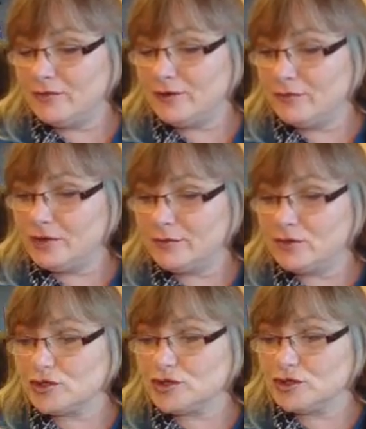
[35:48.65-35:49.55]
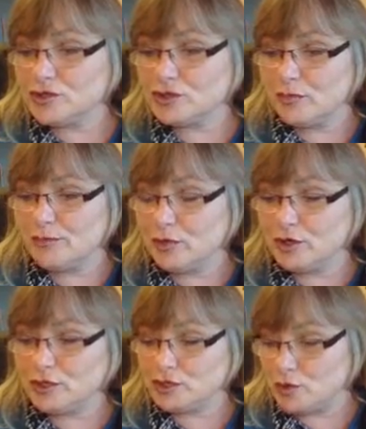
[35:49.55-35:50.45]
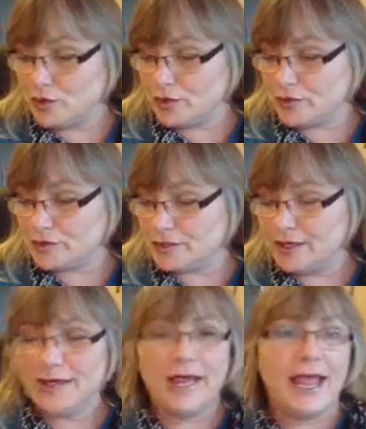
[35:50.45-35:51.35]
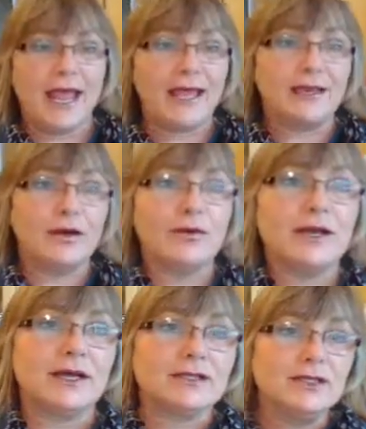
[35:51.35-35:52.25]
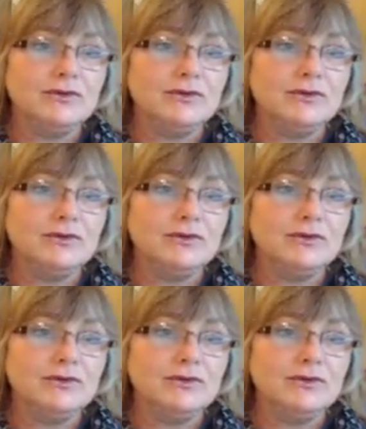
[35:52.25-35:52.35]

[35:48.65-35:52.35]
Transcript: recruiting brochures, purchase orders, and now what else?